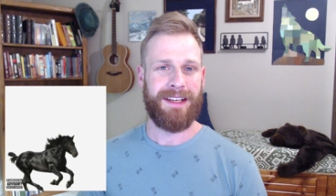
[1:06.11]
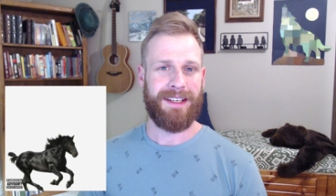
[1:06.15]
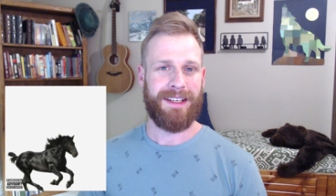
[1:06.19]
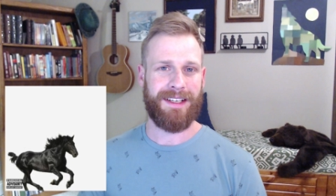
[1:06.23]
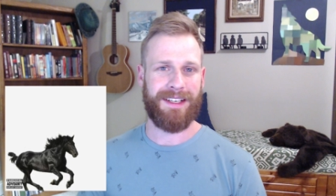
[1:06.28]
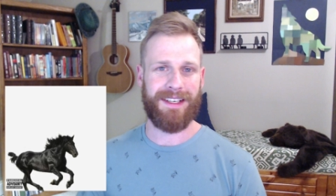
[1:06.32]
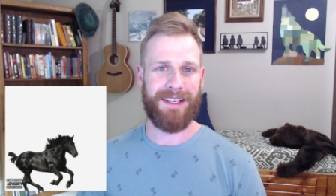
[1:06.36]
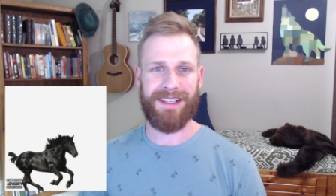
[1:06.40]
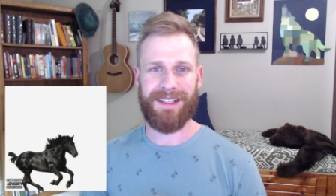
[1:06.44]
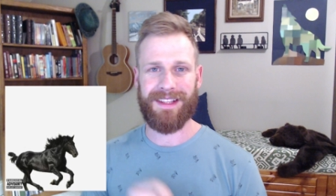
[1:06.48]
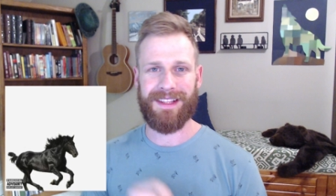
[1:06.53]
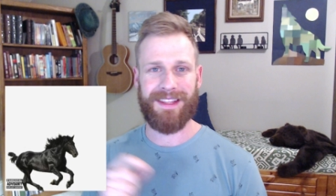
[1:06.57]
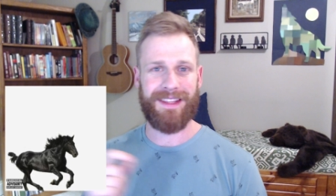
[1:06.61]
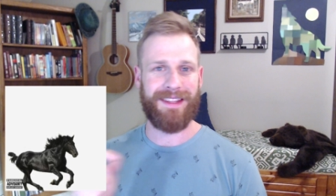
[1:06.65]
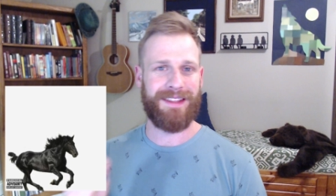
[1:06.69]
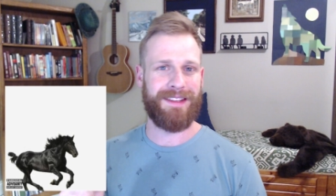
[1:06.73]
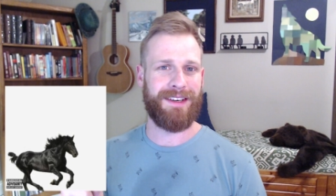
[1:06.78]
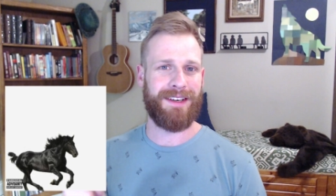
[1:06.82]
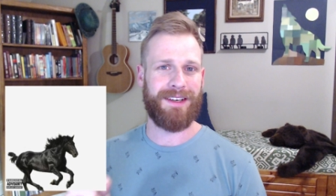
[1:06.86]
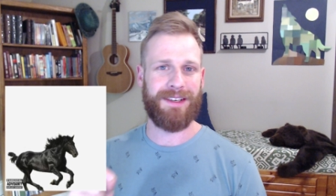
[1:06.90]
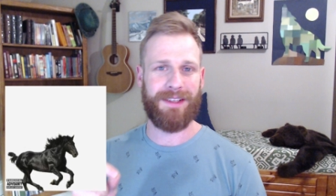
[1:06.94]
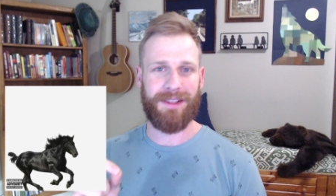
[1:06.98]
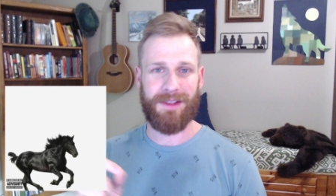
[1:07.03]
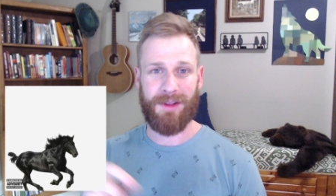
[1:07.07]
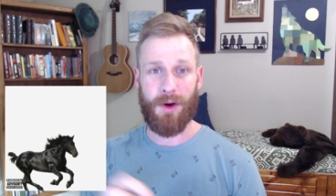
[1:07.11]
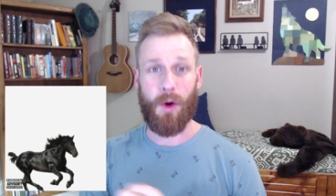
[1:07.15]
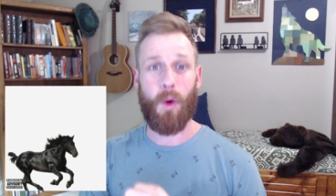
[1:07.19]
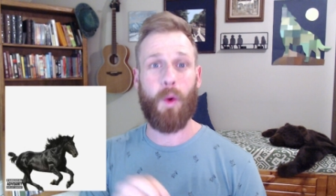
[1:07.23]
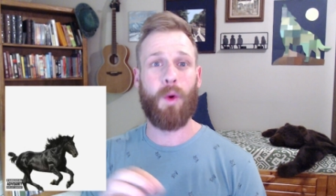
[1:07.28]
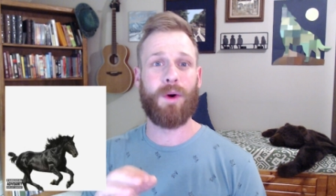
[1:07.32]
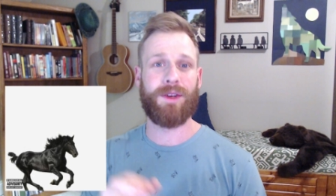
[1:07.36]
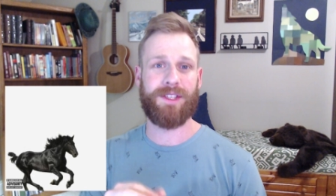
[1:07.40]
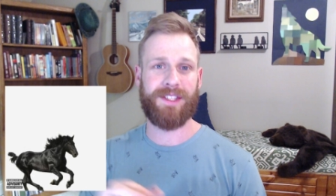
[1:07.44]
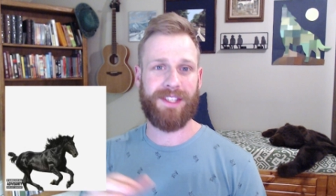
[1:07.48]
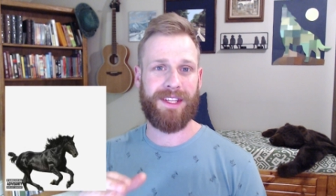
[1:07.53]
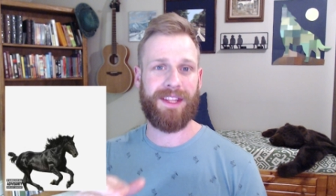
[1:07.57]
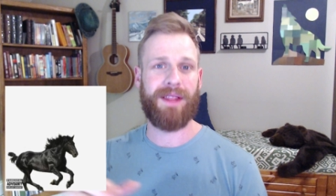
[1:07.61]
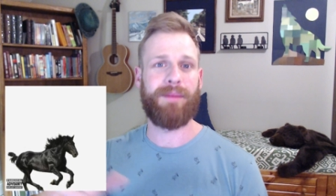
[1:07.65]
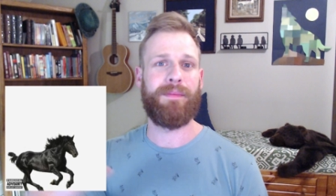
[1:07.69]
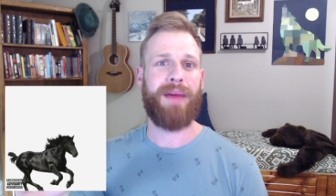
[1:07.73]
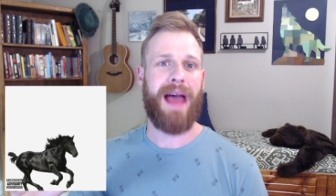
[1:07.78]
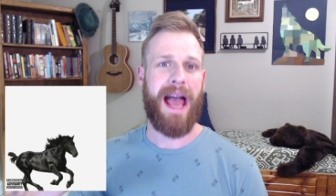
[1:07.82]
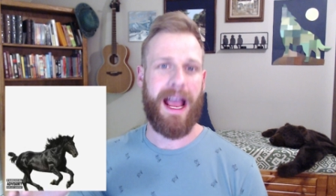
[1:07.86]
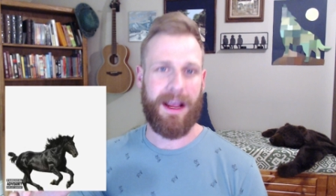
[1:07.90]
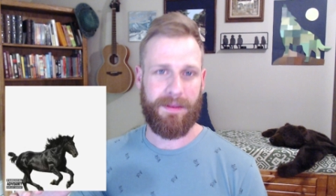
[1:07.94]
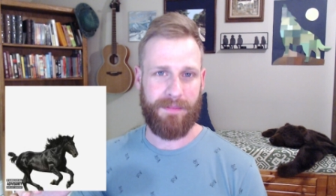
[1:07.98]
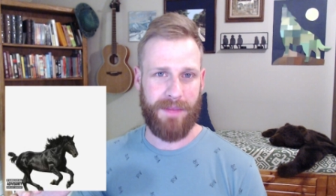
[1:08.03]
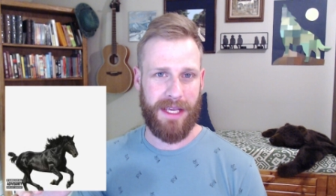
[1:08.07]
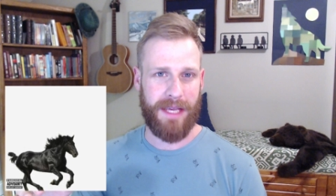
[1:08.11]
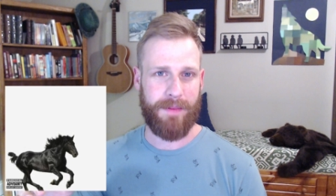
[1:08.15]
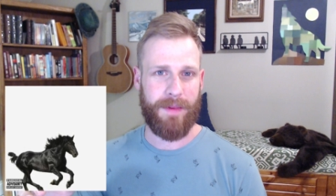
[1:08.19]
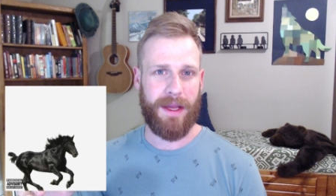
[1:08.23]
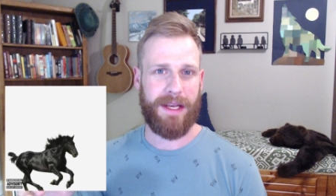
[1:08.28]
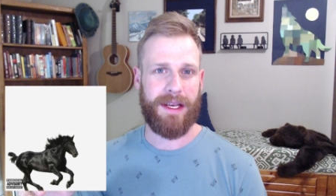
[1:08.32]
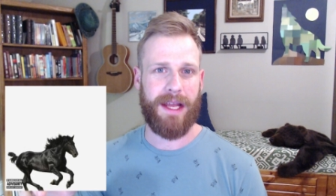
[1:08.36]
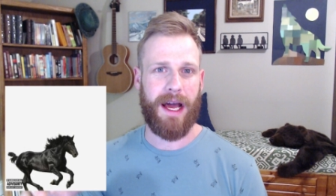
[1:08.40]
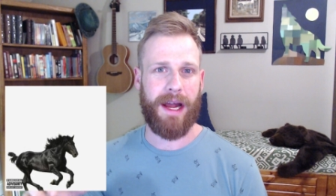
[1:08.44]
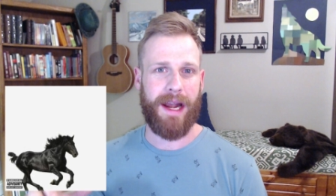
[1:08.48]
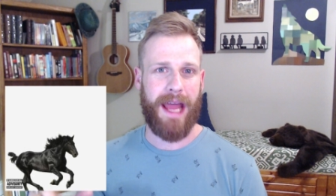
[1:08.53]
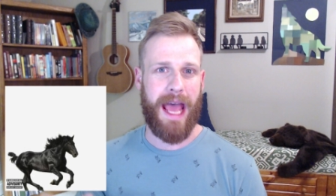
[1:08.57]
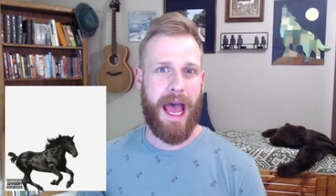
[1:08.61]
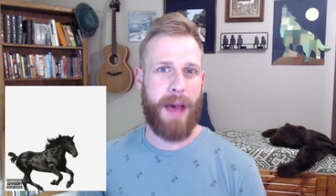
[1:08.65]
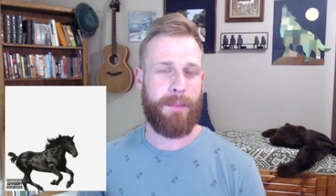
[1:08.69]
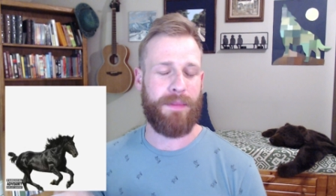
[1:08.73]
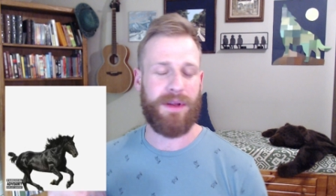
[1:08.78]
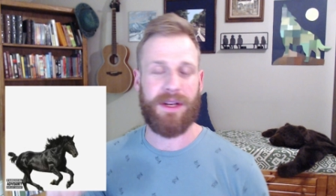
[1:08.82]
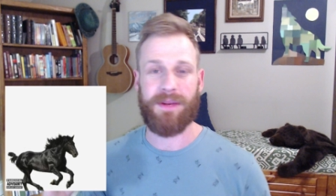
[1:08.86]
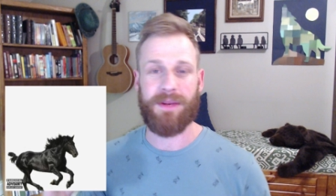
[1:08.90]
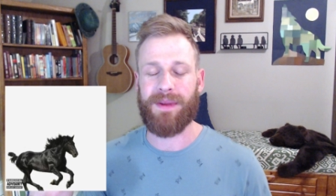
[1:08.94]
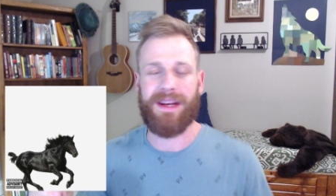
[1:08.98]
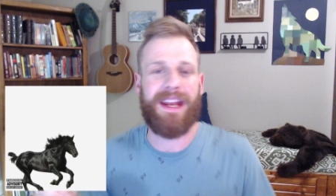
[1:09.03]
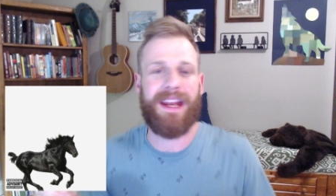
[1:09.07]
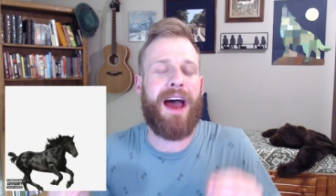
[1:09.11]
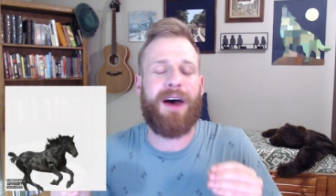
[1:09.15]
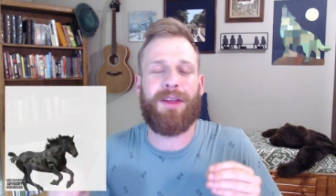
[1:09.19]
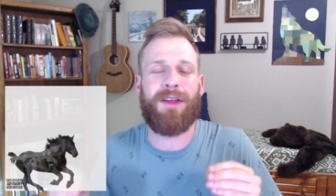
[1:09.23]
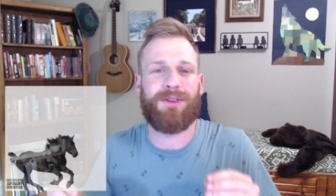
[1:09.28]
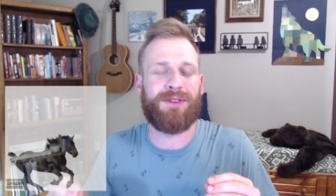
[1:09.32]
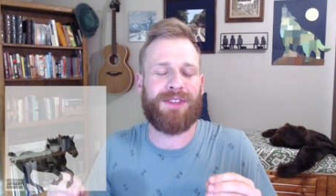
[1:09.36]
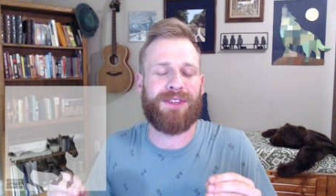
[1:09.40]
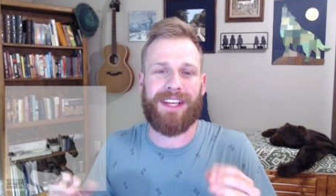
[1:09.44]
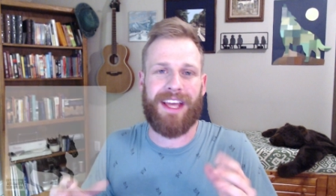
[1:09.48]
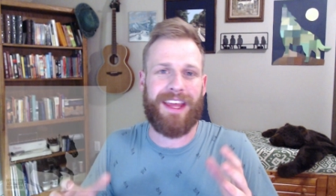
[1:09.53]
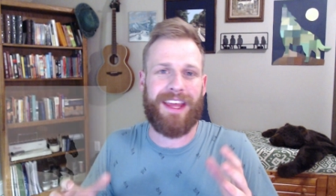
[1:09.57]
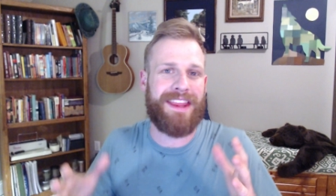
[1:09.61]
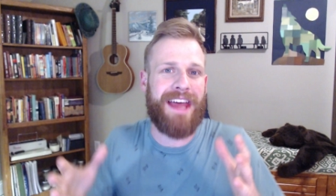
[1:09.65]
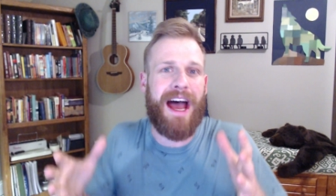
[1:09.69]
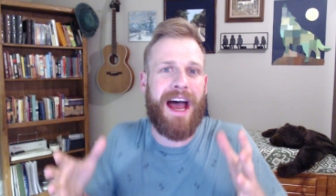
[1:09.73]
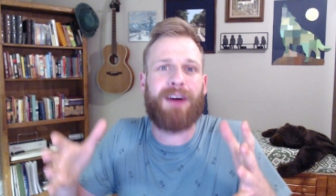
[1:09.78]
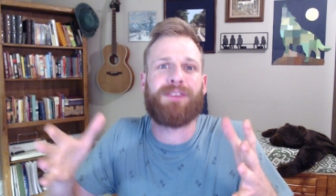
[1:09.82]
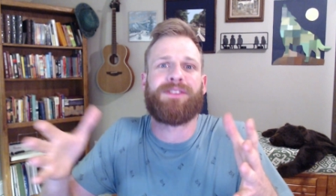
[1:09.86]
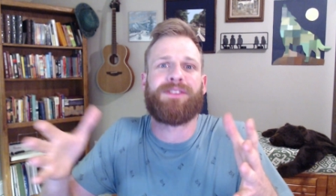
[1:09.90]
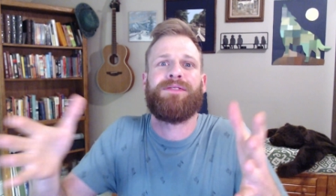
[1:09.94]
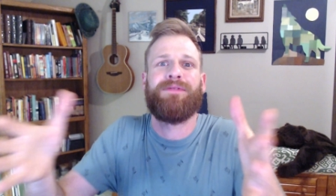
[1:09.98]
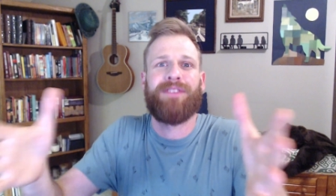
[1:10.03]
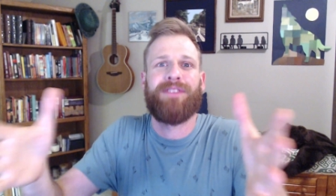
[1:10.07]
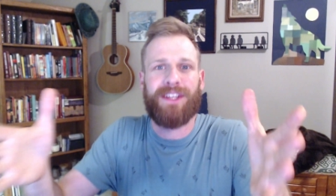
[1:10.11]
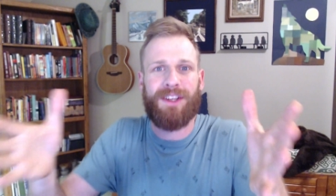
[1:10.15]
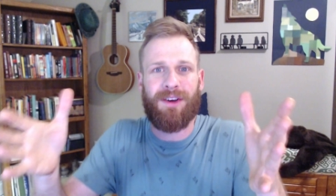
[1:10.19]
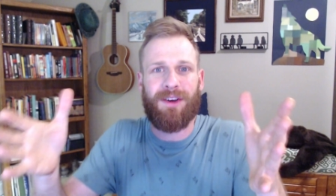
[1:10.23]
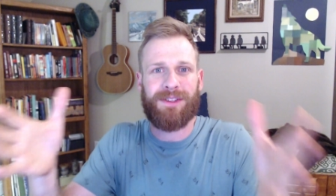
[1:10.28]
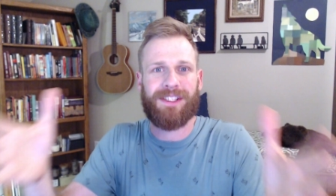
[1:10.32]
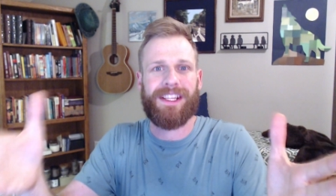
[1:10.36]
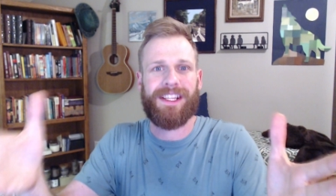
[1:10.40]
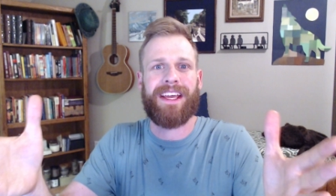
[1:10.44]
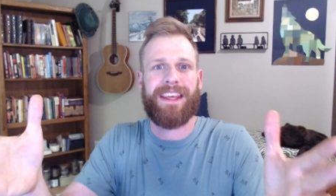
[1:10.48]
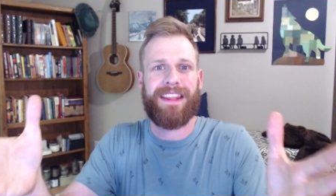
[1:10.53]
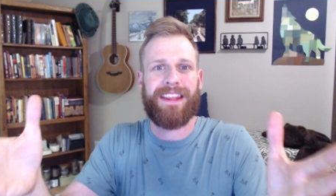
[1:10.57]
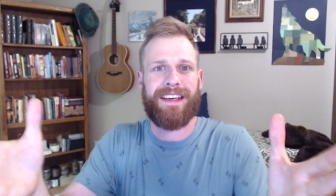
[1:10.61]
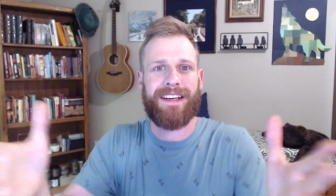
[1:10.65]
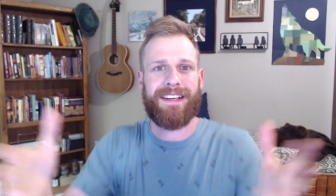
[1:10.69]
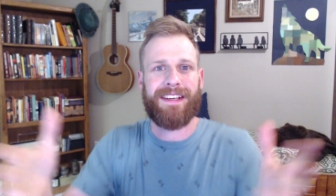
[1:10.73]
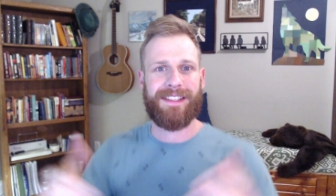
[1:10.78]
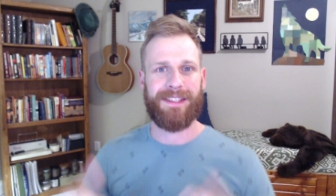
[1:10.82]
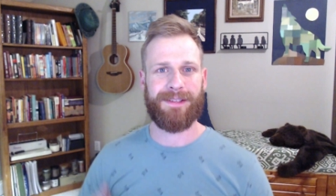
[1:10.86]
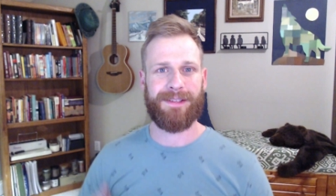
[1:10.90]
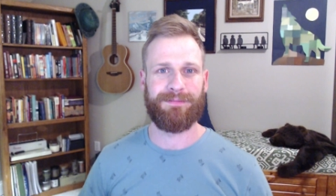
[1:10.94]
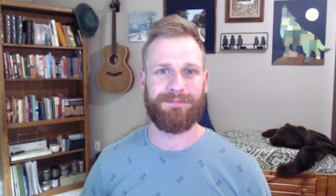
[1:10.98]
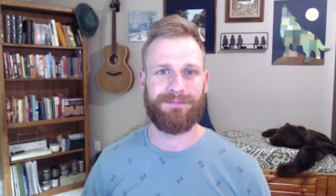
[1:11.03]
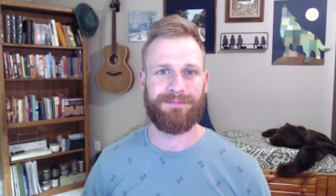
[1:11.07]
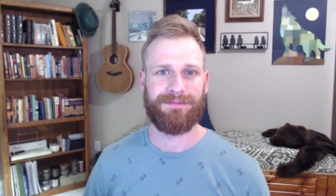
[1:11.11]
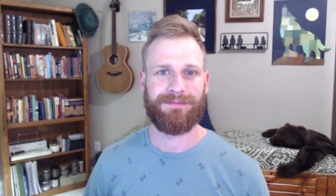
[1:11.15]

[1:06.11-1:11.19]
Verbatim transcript: uh, the the horses in the back meme had not happened, but now there's like a thousand videos like this.